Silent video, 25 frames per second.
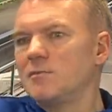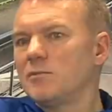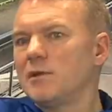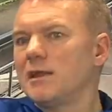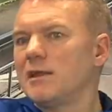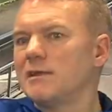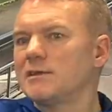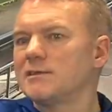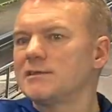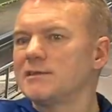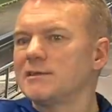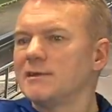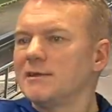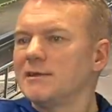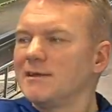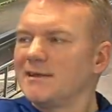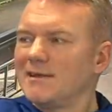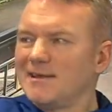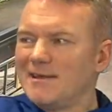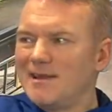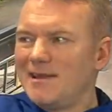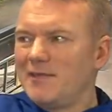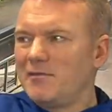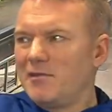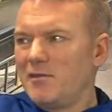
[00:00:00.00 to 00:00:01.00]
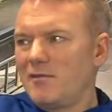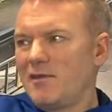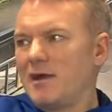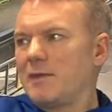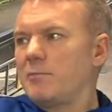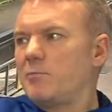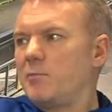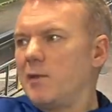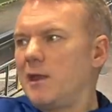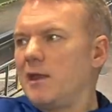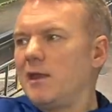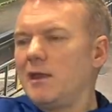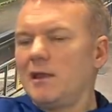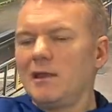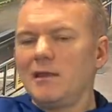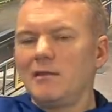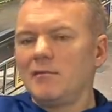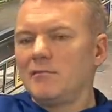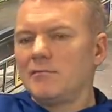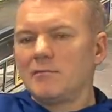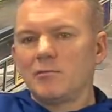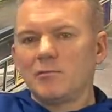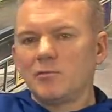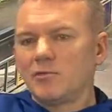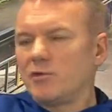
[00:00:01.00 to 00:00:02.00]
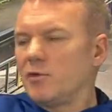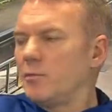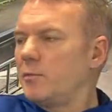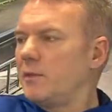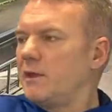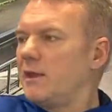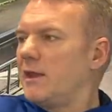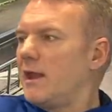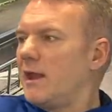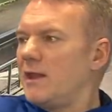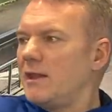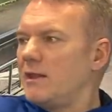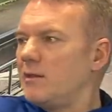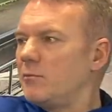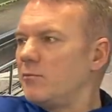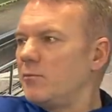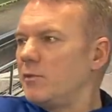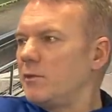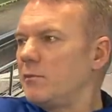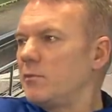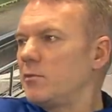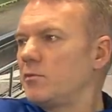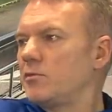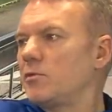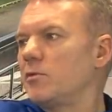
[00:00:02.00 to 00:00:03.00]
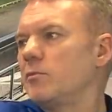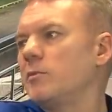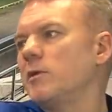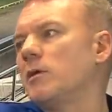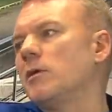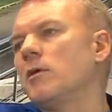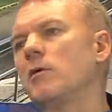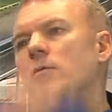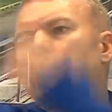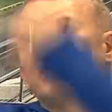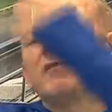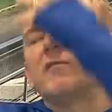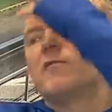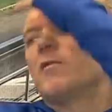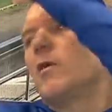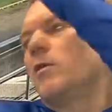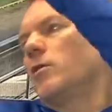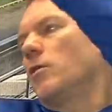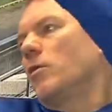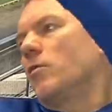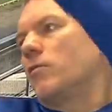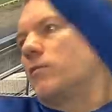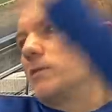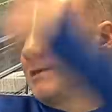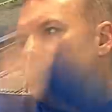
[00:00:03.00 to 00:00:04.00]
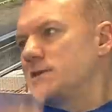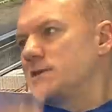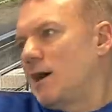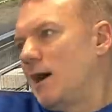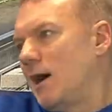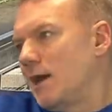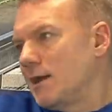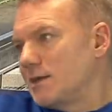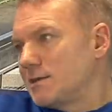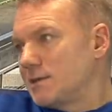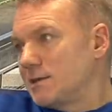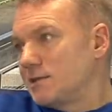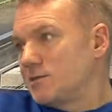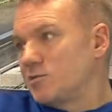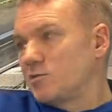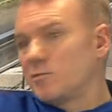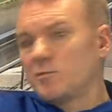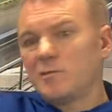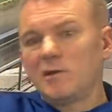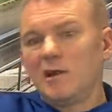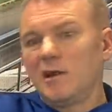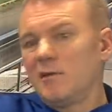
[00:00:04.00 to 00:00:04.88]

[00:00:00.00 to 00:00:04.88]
Whereas if you'd have had Bailey, there wouldn't have been any, people wouldn't have been going, we've got no Richarlison. It'd just be